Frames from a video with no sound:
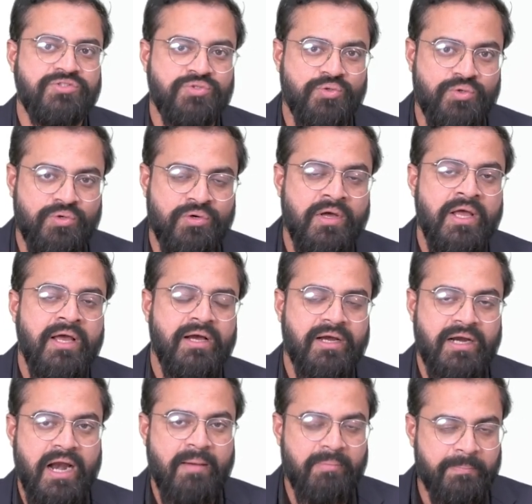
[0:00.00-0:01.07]
So
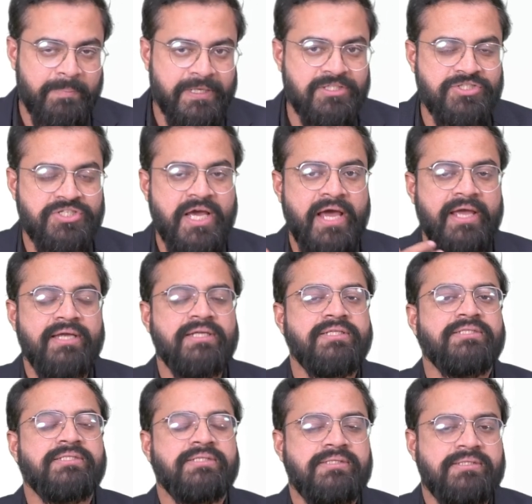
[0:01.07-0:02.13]
gram
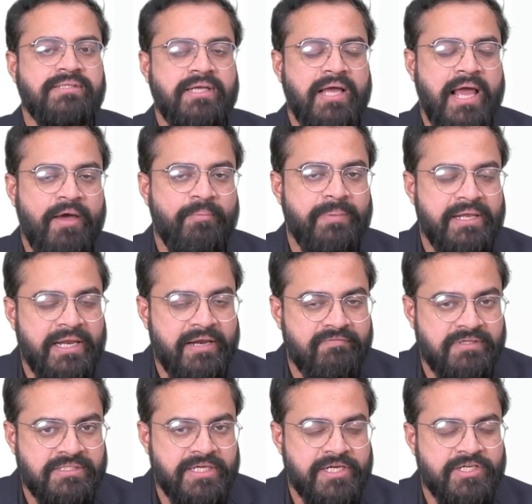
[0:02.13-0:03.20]
panchayats have been
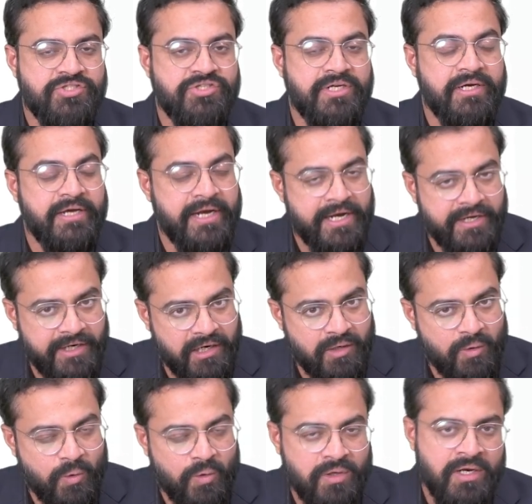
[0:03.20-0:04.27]
envisaged a greater
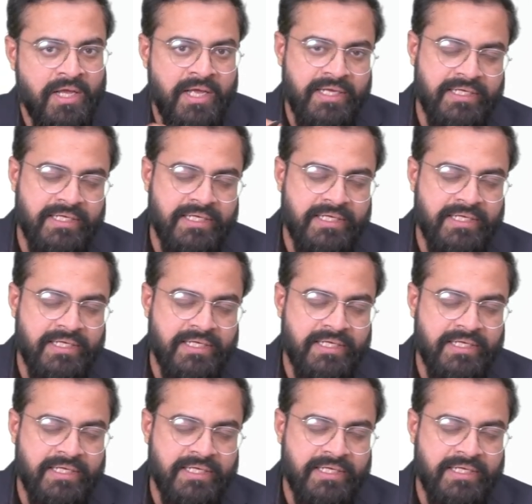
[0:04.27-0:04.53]
role